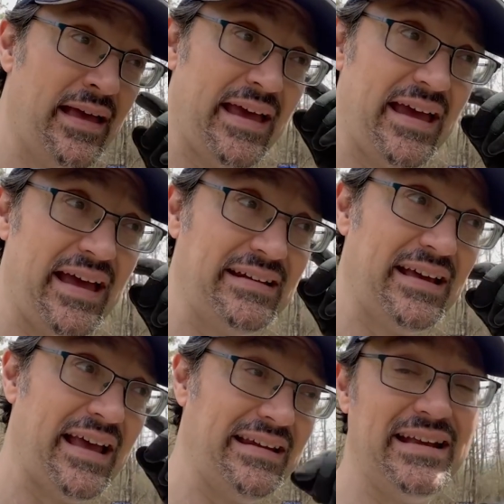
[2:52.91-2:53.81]
and
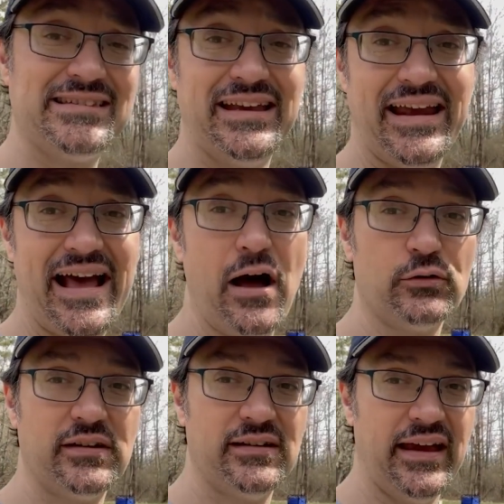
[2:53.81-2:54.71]
it needs to get
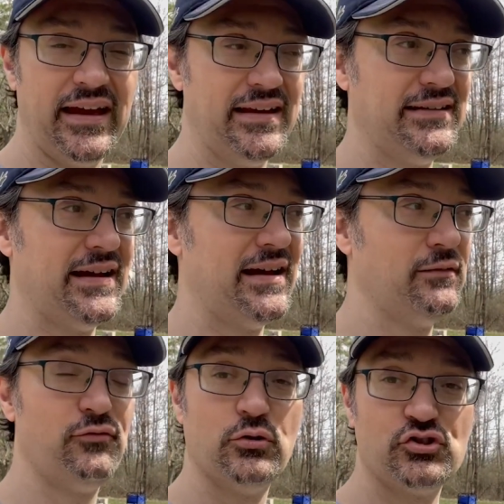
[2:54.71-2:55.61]
out, and
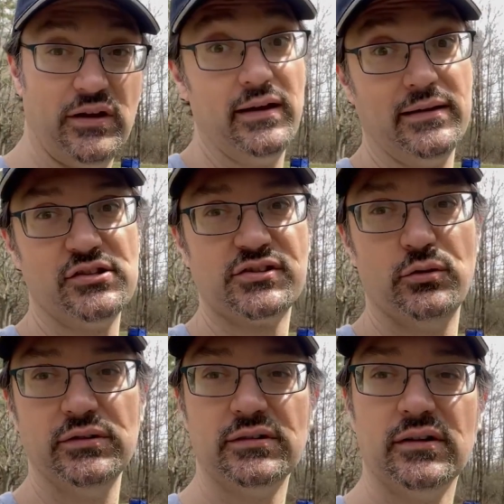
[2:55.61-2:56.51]
unfortunately it just
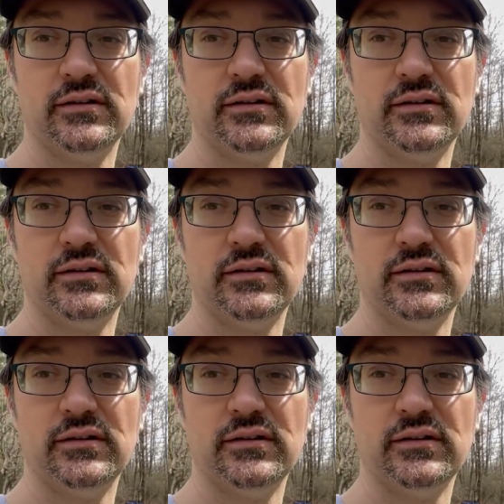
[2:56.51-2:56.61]
couldn't.